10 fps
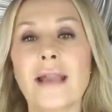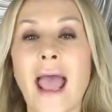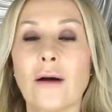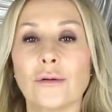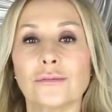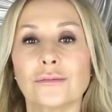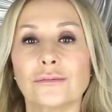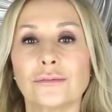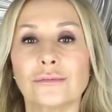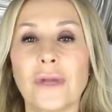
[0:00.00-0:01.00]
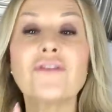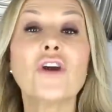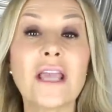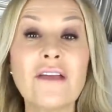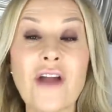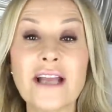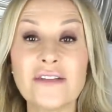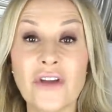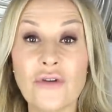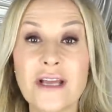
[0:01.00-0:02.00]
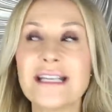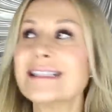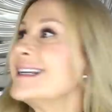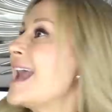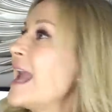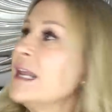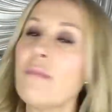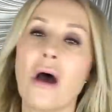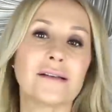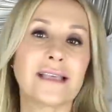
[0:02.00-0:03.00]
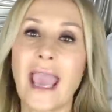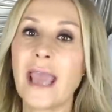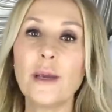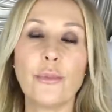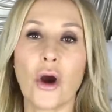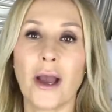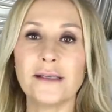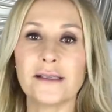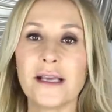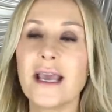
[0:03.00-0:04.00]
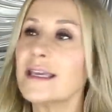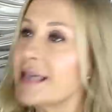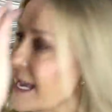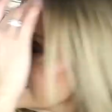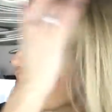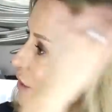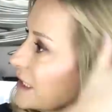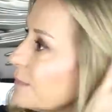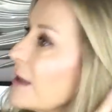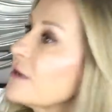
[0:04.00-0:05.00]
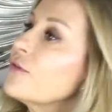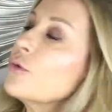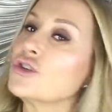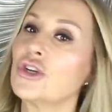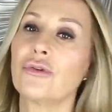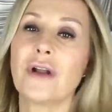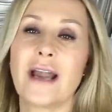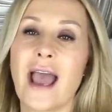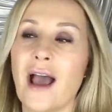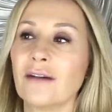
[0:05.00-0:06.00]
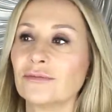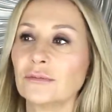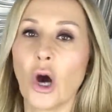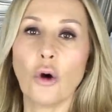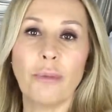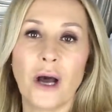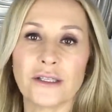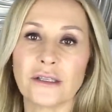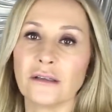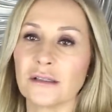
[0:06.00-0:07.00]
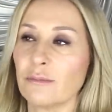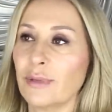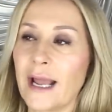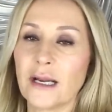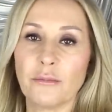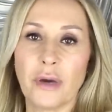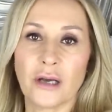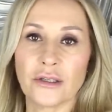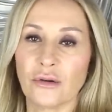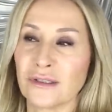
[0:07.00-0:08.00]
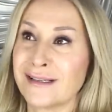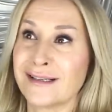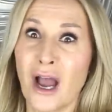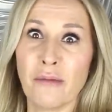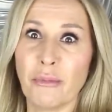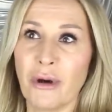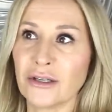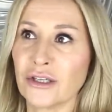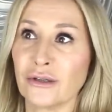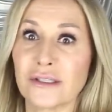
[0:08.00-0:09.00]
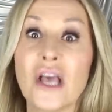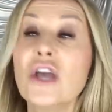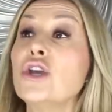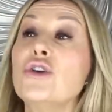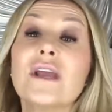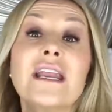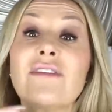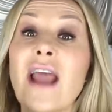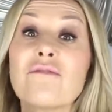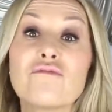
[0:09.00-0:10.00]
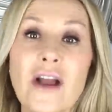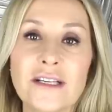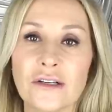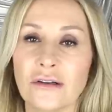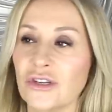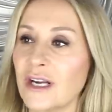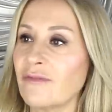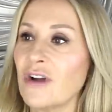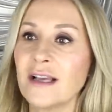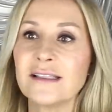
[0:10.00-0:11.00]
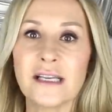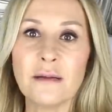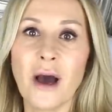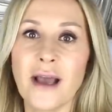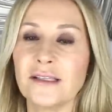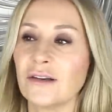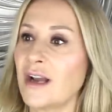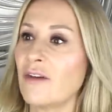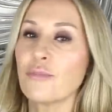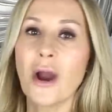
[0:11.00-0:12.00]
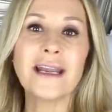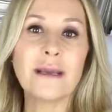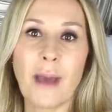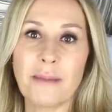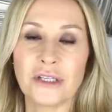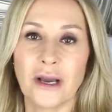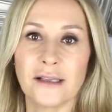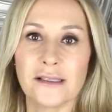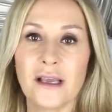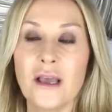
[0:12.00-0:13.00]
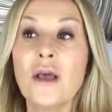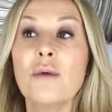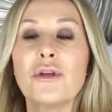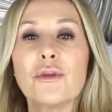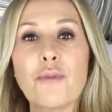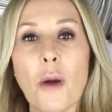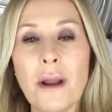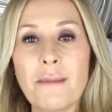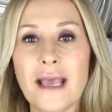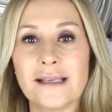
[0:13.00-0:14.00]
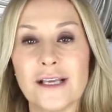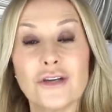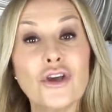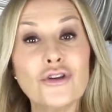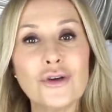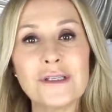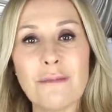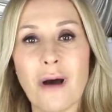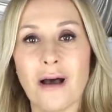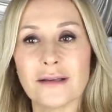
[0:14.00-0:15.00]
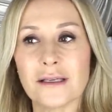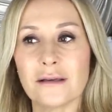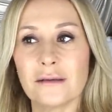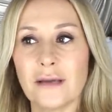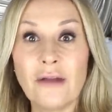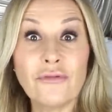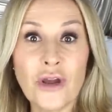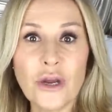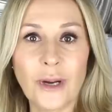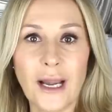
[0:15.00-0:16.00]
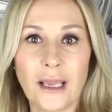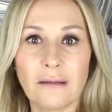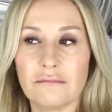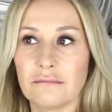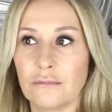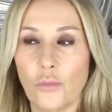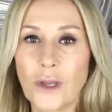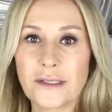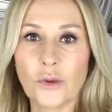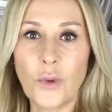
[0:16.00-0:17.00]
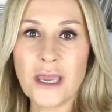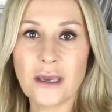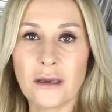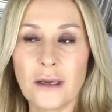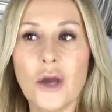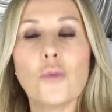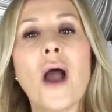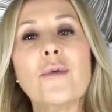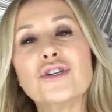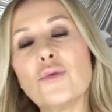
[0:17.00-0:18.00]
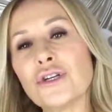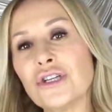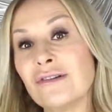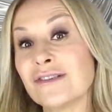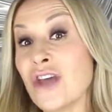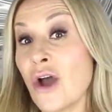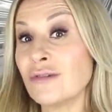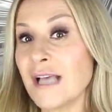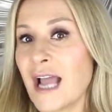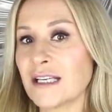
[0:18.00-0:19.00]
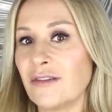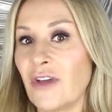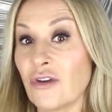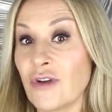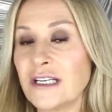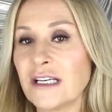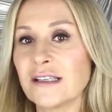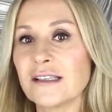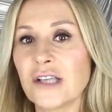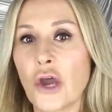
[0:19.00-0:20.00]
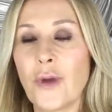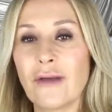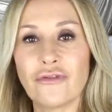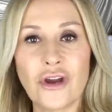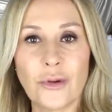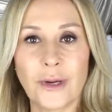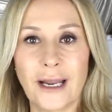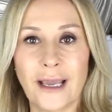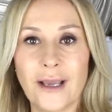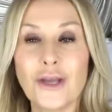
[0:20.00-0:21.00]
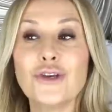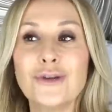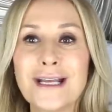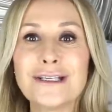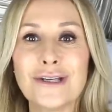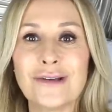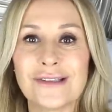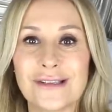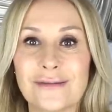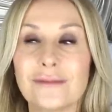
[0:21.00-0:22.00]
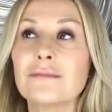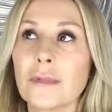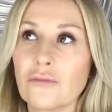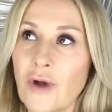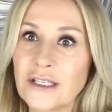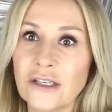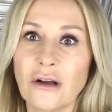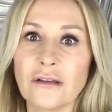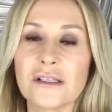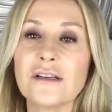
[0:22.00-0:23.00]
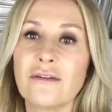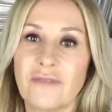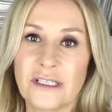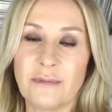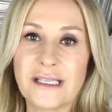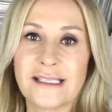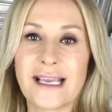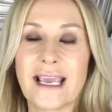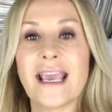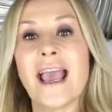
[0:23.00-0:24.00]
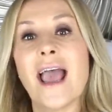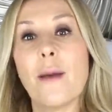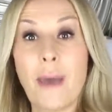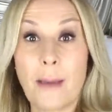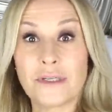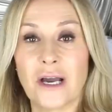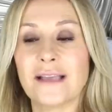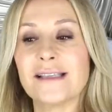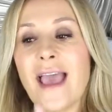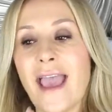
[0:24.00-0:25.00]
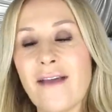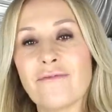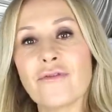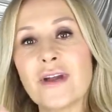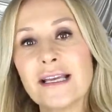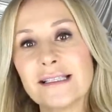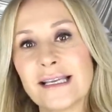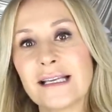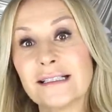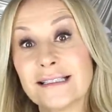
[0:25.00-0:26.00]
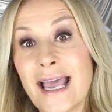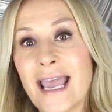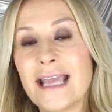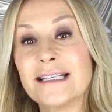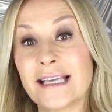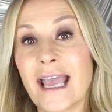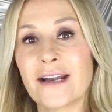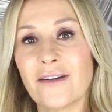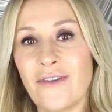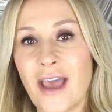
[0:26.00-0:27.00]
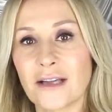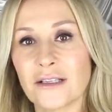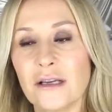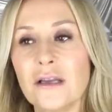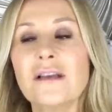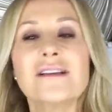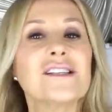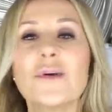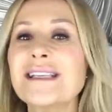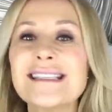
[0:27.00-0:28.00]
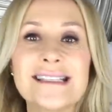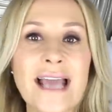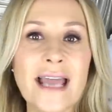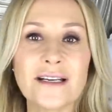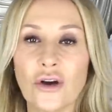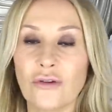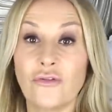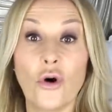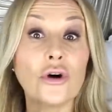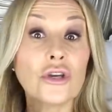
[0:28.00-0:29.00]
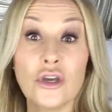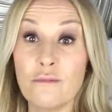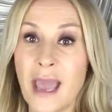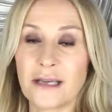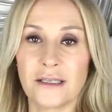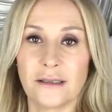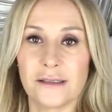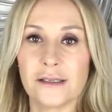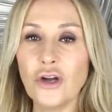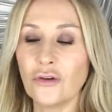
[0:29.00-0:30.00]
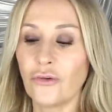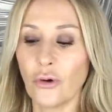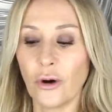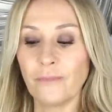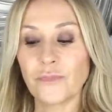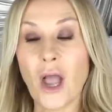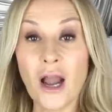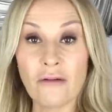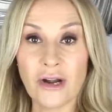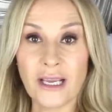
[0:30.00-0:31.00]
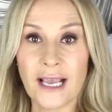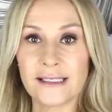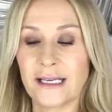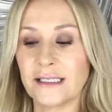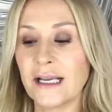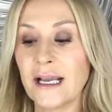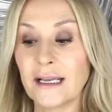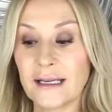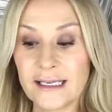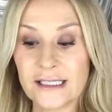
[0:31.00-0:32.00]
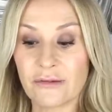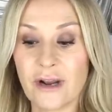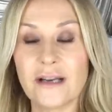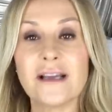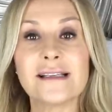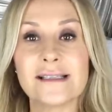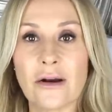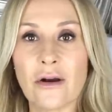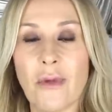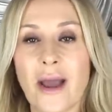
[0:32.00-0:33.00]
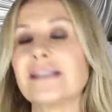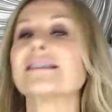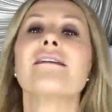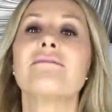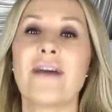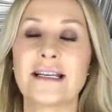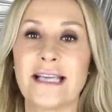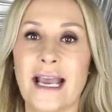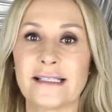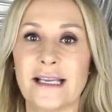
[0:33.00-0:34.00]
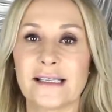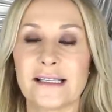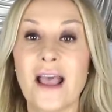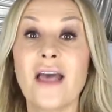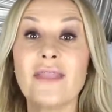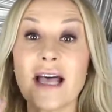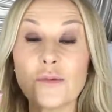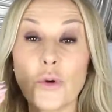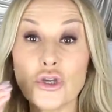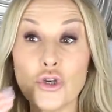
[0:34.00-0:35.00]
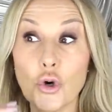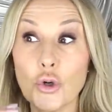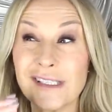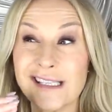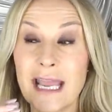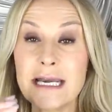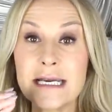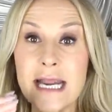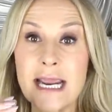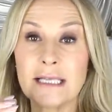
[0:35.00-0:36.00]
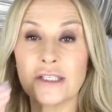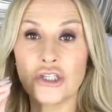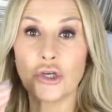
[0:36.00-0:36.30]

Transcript: Now, if you're looking for active ingredients in any mask at any price, yes, you can spend a fortune and have gold particles and platinum particles and diamond particles. You can even have retinols, you can have niacinamides, you can have brightening peptides. But the problem is you use a mask infrequently, once a week. Why would you want to use those active ingredients so infrequently? You need to use retinols, vitamin C, peptides every single day to get an effect. So instead, look for humectants. Look for hyaluronic acid, glycerin, ceramides, fatty acids. That's what your skin needs